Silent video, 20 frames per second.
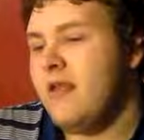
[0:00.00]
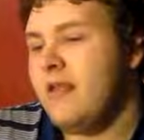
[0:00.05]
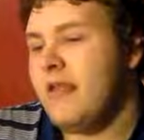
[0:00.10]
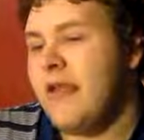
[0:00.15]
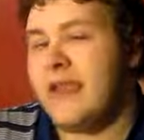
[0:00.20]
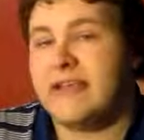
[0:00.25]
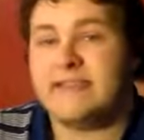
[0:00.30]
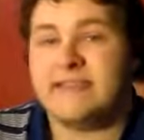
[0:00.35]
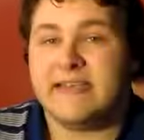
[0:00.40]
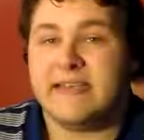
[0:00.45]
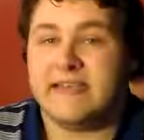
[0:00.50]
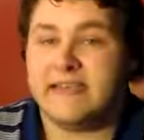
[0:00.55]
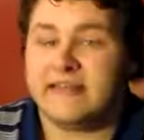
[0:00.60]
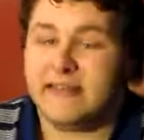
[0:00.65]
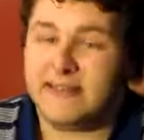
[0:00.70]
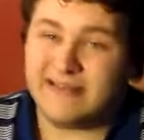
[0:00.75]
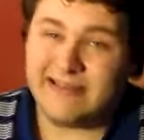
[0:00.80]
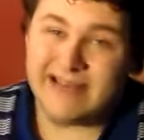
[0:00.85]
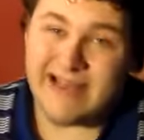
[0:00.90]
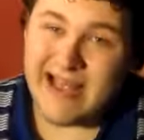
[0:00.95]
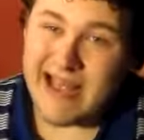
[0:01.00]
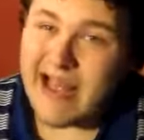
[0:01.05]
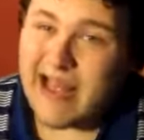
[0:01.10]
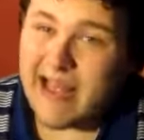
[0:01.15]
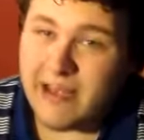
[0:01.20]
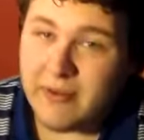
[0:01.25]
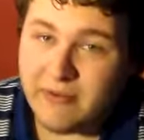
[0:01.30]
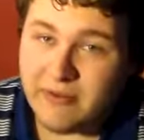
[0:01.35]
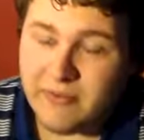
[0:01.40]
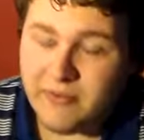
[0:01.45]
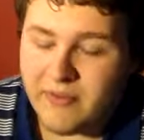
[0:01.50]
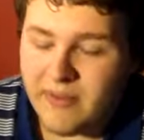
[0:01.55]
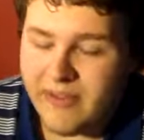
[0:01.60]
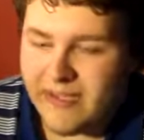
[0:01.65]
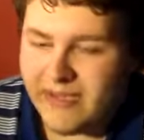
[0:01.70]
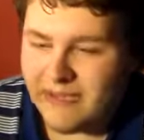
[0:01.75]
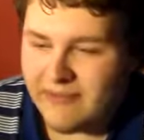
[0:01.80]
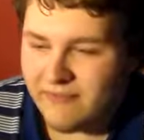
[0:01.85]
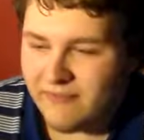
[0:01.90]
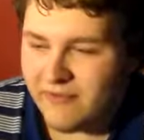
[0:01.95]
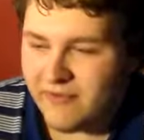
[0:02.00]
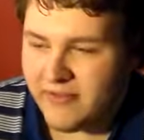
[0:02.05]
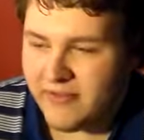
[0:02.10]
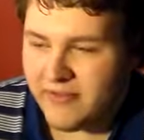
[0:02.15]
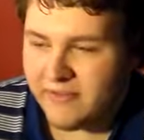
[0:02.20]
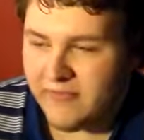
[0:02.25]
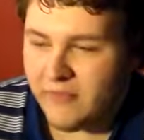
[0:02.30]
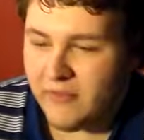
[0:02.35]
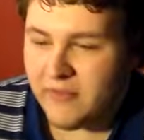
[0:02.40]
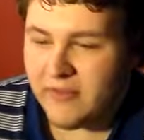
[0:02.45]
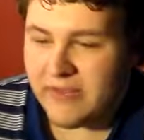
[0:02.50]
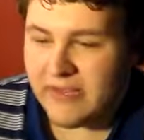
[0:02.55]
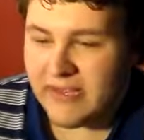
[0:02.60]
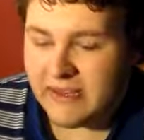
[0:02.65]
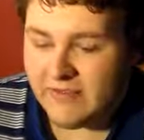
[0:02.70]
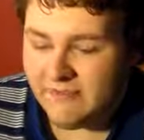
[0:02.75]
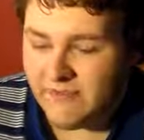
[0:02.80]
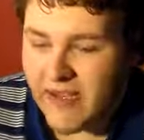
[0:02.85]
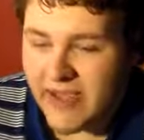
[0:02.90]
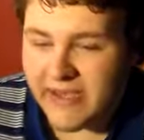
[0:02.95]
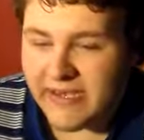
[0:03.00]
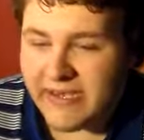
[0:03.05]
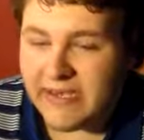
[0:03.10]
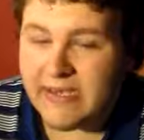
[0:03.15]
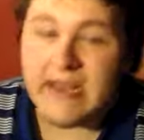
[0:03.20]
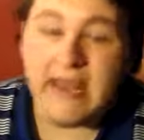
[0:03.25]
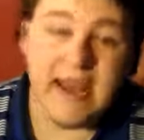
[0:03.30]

Like I said, I only played it really for the fighting,